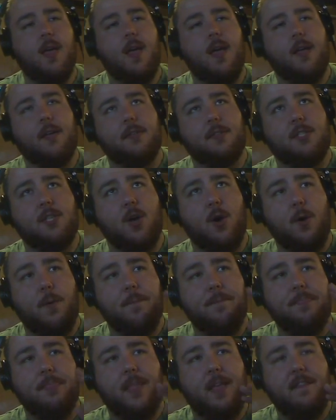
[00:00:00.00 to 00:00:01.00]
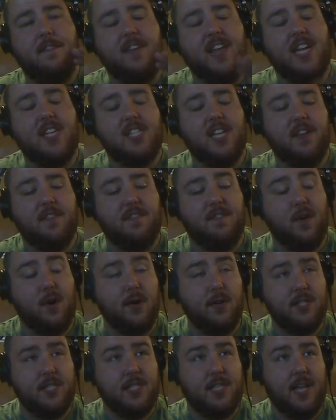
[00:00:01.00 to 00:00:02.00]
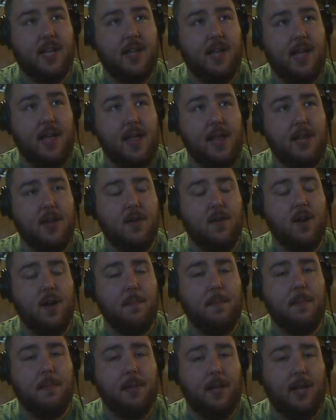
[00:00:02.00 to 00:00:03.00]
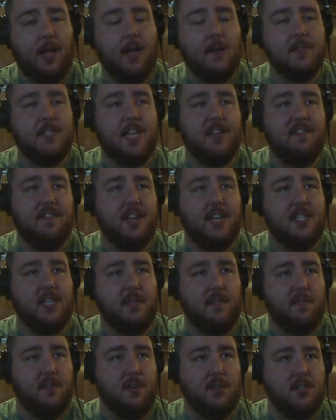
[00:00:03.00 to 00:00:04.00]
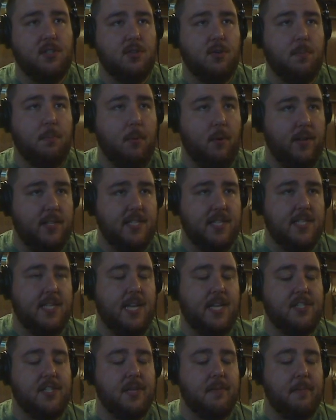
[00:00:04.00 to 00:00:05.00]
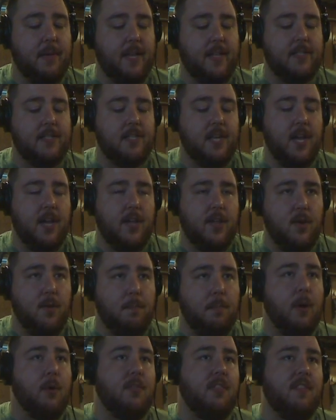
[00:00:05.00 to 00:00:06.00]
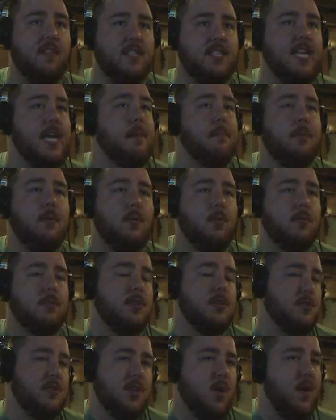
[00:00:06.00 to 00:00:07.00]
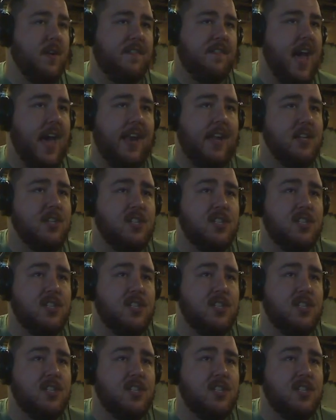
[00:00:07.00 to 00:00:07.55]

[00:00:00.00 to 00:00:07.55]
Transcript: So finishing first in Europe at playoffs and finishing first through points contention means you're both in the same pool. So there's no advantage